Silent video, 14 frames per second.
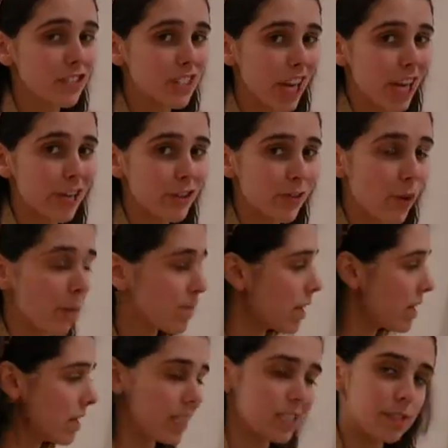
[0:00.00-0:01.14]
rate of change
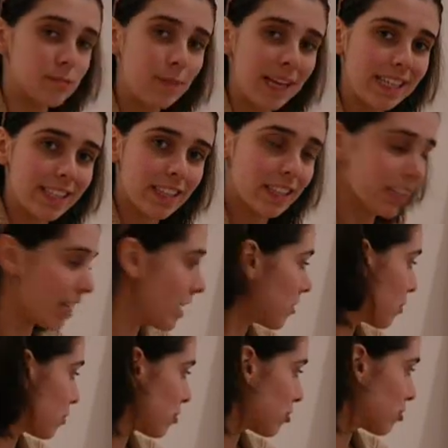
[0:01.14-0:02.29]
formula is basically
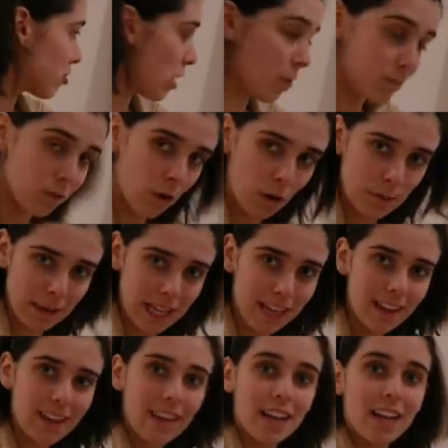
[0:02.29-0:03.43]
your slope
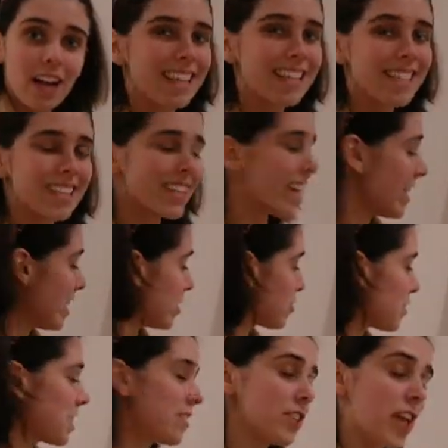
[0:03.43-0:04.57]
formula. And the instantaneous
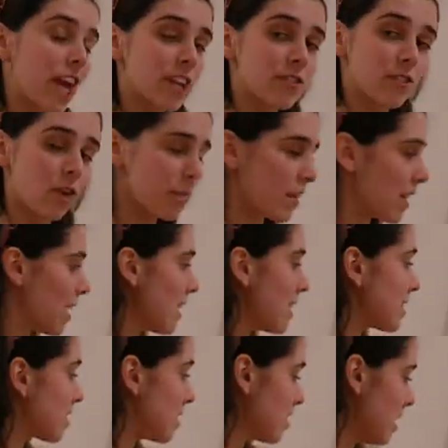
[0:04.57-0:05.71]
rate of change formula
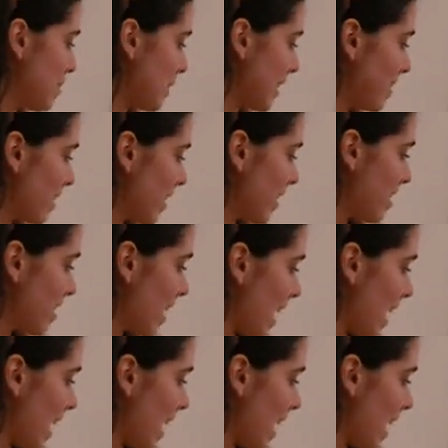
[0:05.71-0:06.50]
is the limit